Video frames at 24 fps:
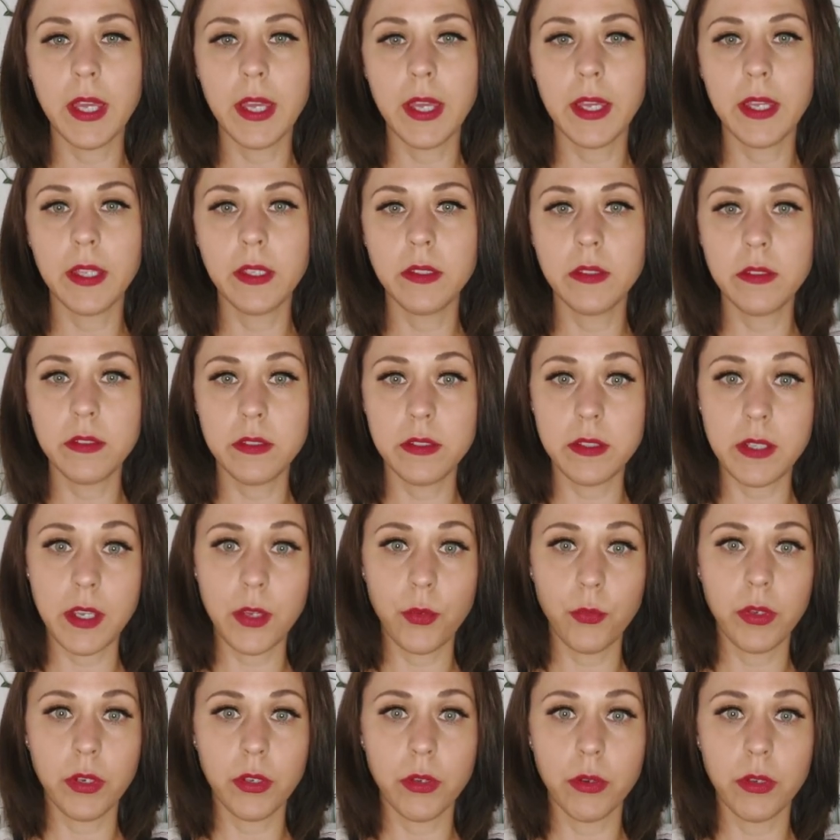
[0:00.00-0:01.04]
And
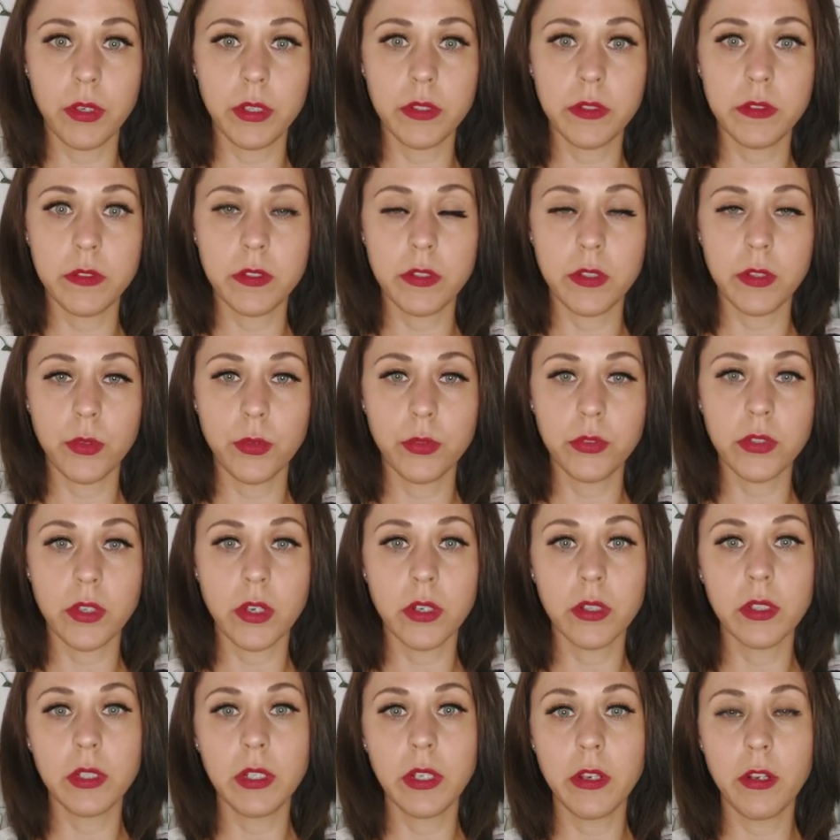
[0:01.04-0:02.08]
today we're going to
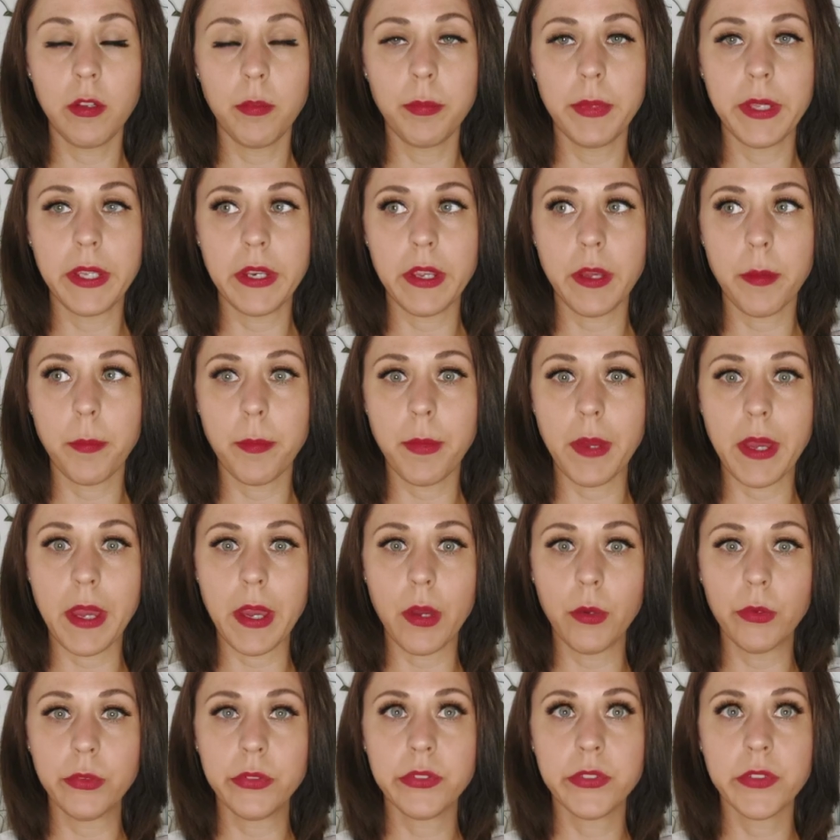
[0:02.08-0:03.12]
talk a little bit
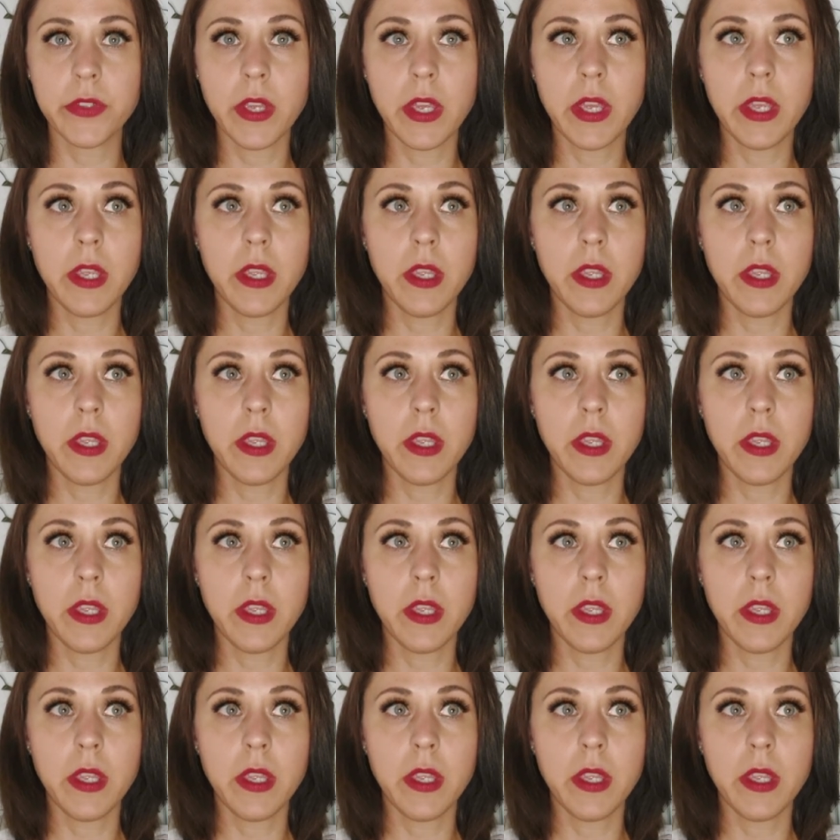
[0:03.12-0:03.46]
about